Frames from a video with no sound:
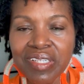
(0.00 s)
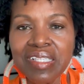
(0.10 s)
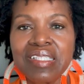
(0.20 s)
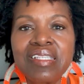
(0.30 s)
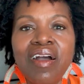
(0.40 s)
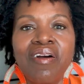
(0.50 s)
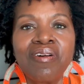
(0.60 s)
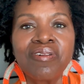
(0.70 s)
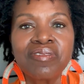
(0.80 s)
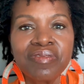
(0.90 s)

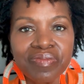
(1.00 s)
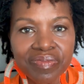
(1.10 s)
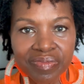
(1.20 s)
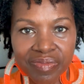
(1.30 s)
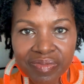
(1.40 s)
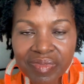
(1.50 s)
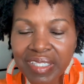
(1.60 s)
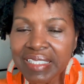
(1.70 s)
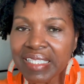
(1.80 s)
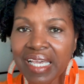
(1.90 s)
So
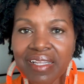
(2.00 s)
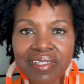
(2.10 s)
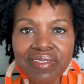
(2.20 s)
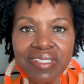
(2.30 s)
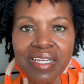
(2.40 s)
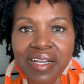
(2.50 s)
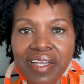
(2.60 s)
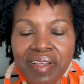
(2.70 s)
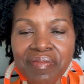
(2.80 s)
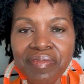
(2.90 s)
take a little
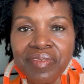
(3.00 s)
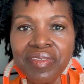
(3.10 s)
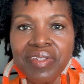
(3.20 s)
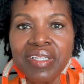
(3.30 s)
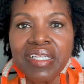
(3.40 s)
time,